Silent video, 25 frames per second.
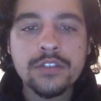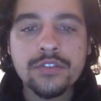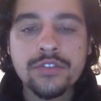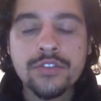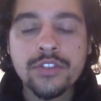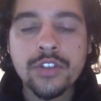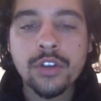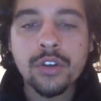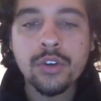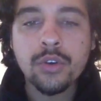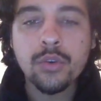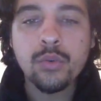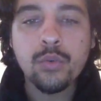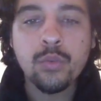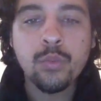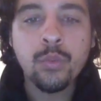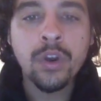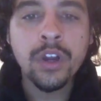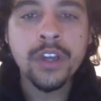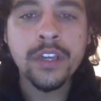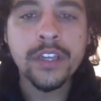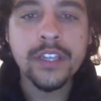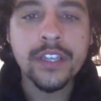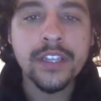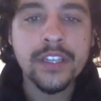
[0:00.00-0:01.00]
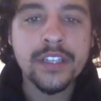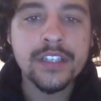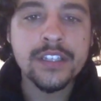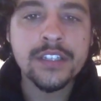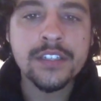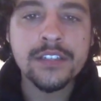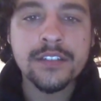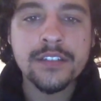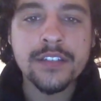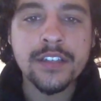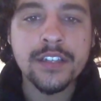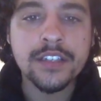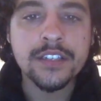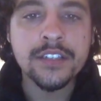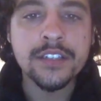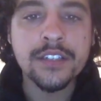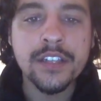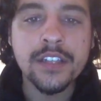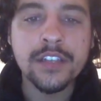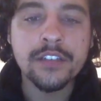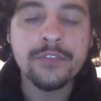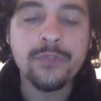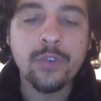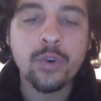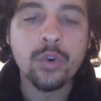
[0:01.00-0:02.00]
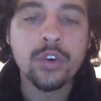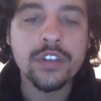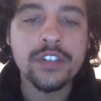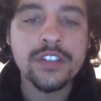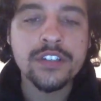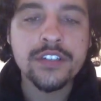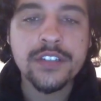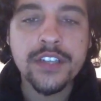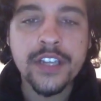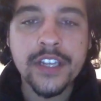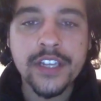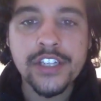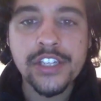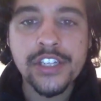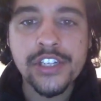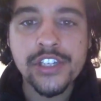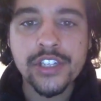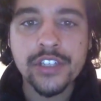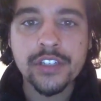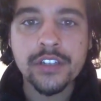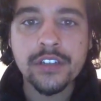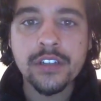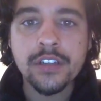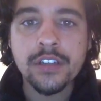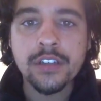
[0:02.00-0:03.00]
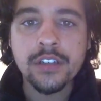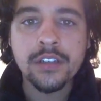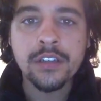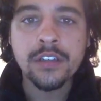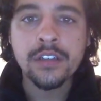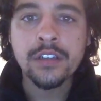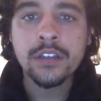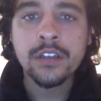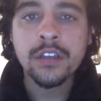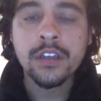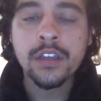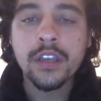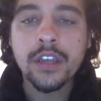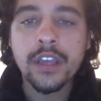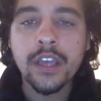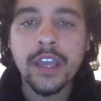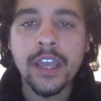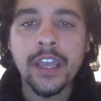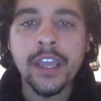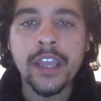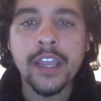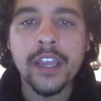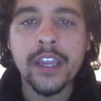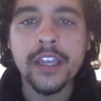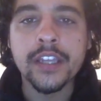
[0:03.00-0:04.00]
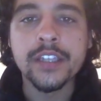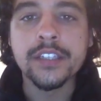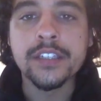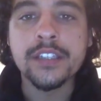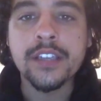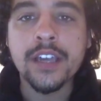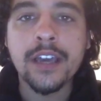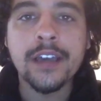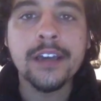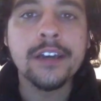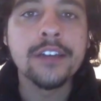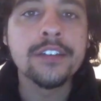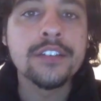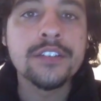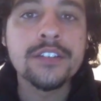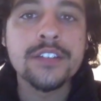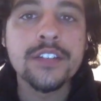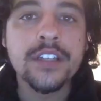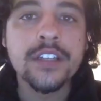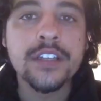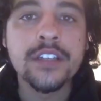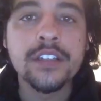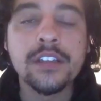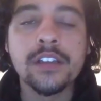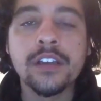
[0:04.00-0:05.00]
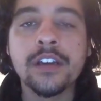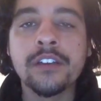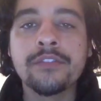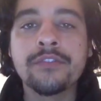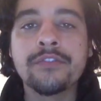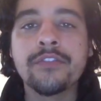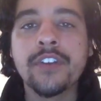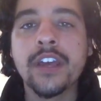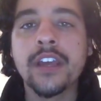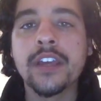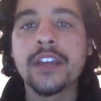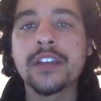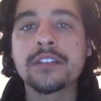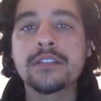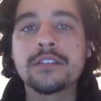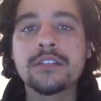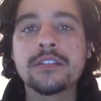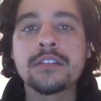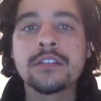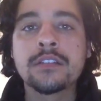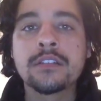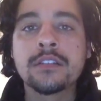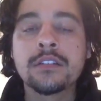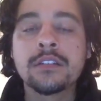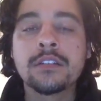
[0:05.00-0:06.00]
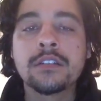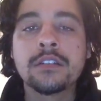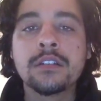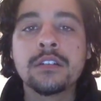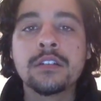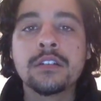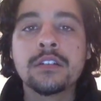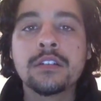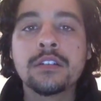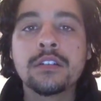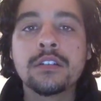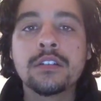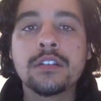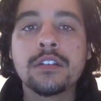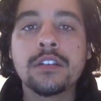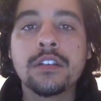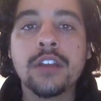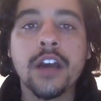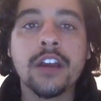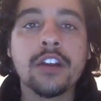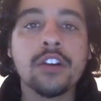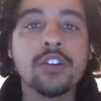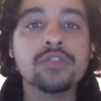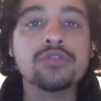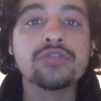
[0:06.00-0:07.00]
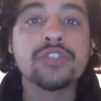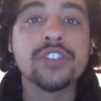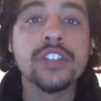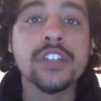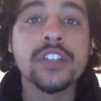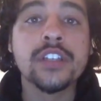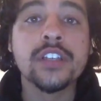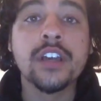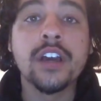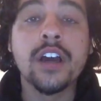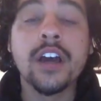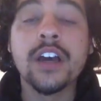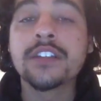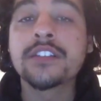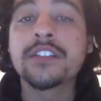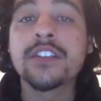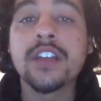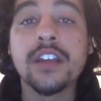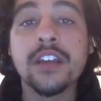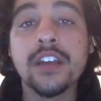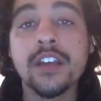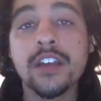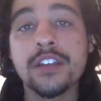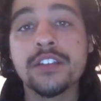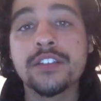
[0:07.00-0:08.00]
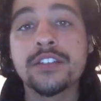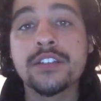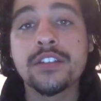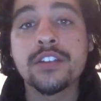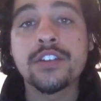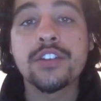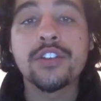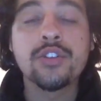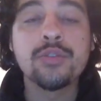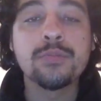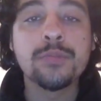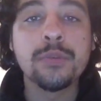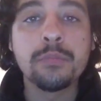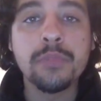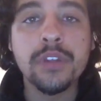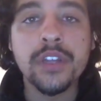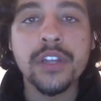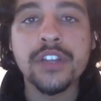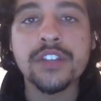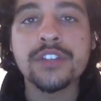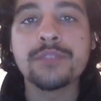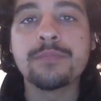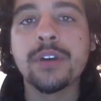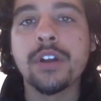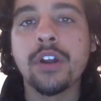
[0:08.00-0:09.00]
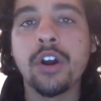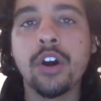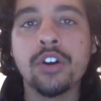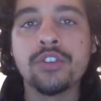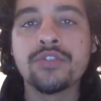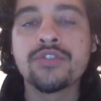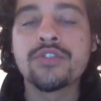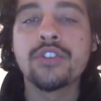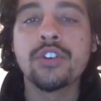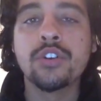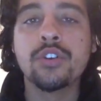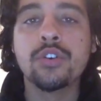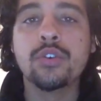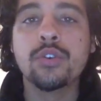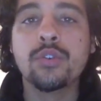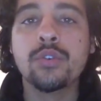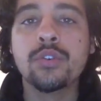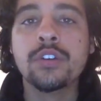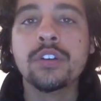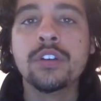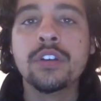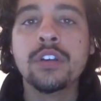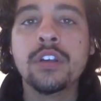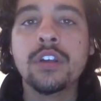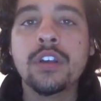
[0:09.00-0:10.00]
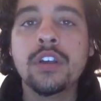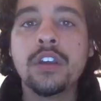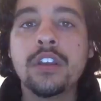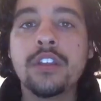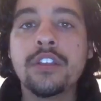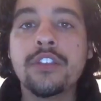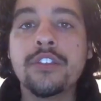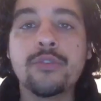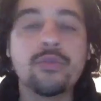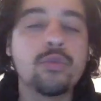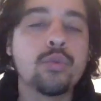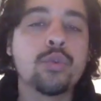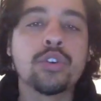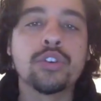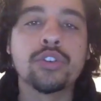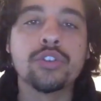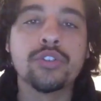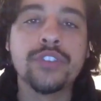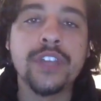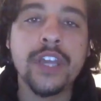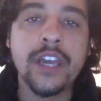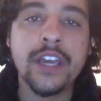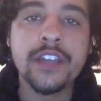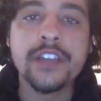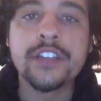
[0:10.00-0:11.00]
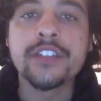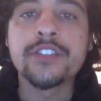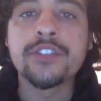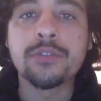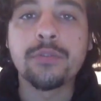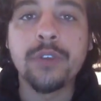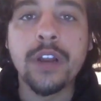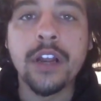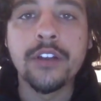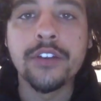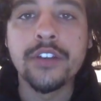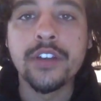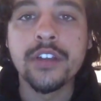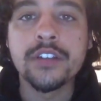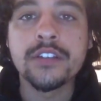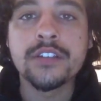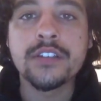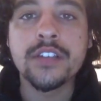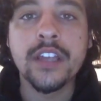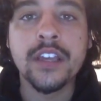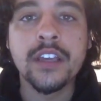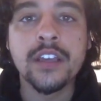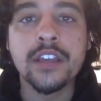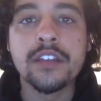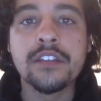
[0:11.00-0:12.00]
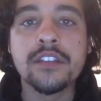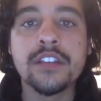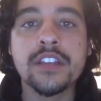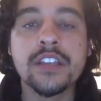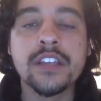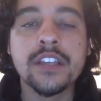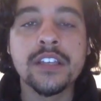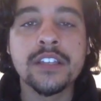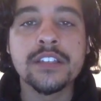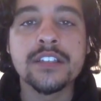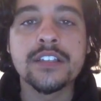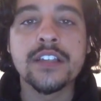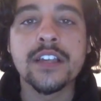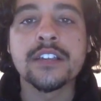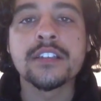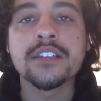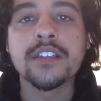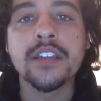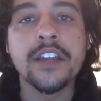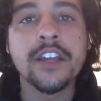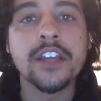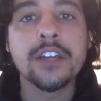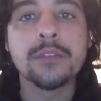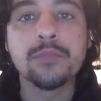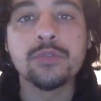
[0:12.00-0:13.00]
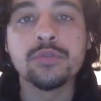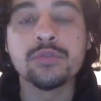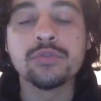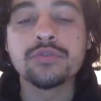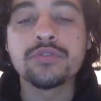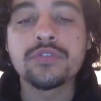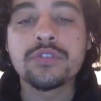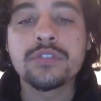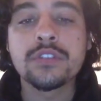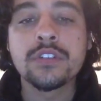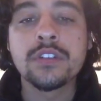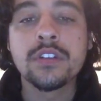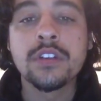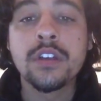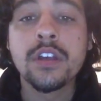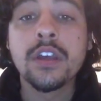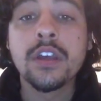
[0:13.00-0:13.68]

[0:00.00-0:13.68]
So, what is deforestation and how does it affect not only us as human beings, but also the world that is around us and the insects and animals